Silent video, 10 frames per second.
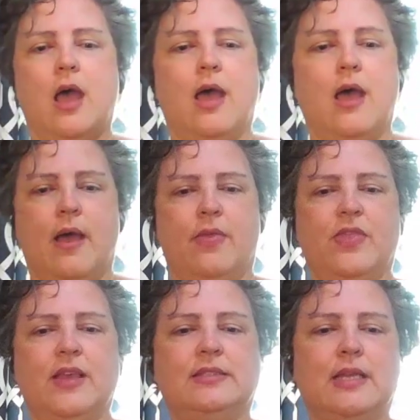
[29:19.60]
Uh,
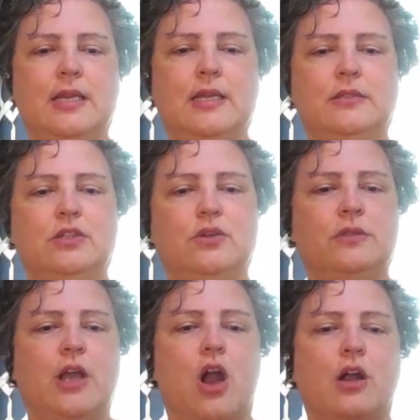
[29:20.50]
this is
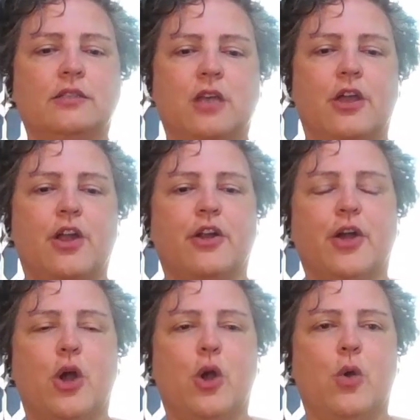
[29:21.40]
using Arkansas Yarn
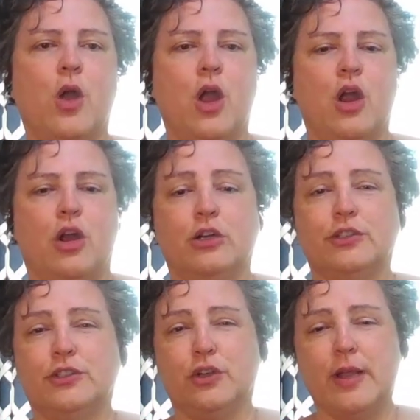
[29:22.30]
Co her
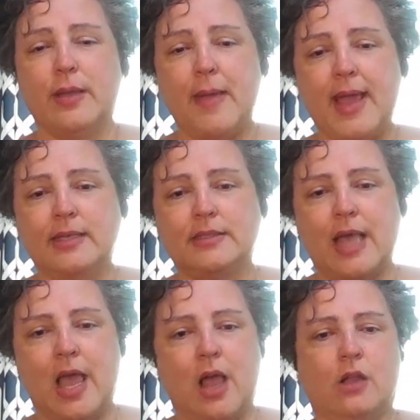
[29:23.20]
Surrey base
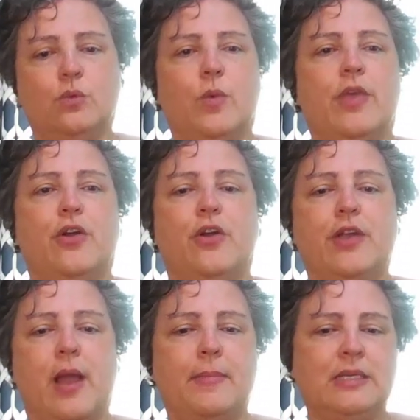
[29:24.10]
held with
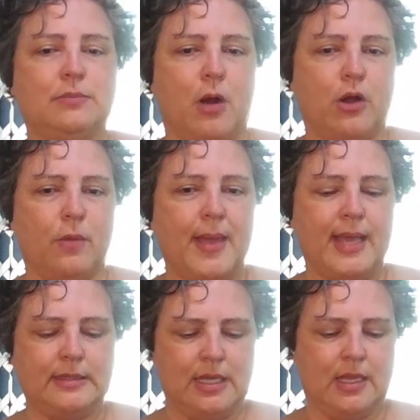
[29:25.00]
her Yummy Sparkle
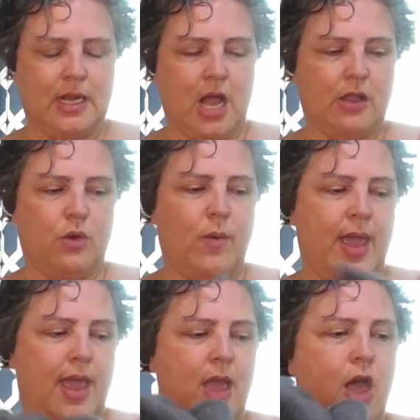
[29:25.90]
base in the
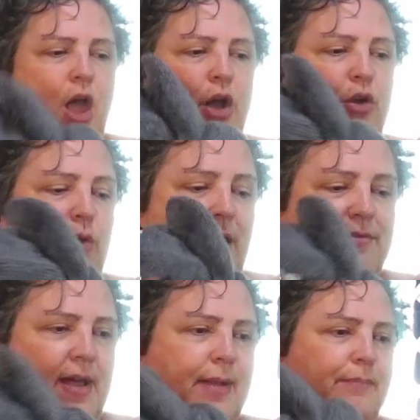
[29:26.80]
colorway
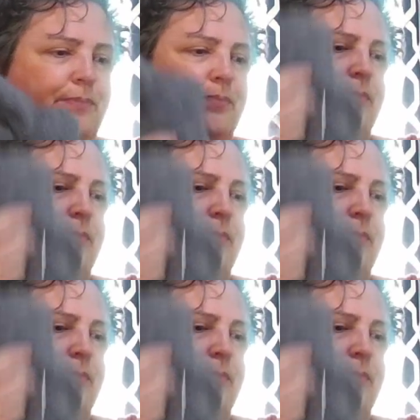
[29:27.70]
Graphite.